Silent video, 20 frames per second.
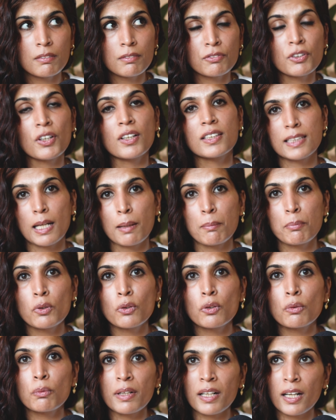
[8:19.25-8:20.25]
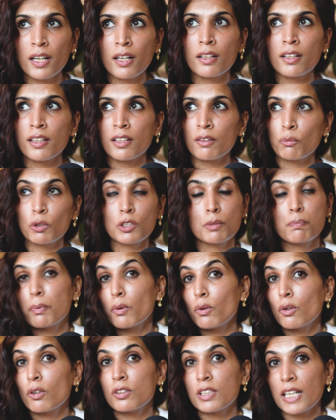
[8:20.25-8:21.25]
For example, when I was
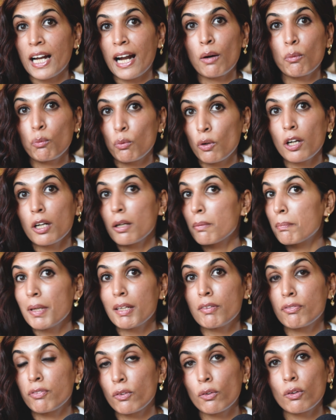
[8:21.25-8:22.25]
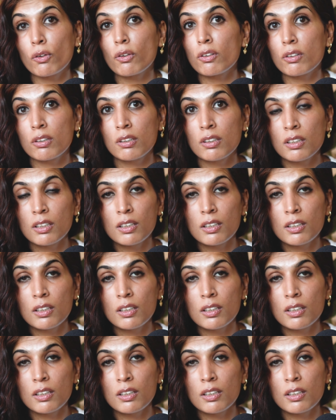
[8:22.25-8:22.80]
bored at work before,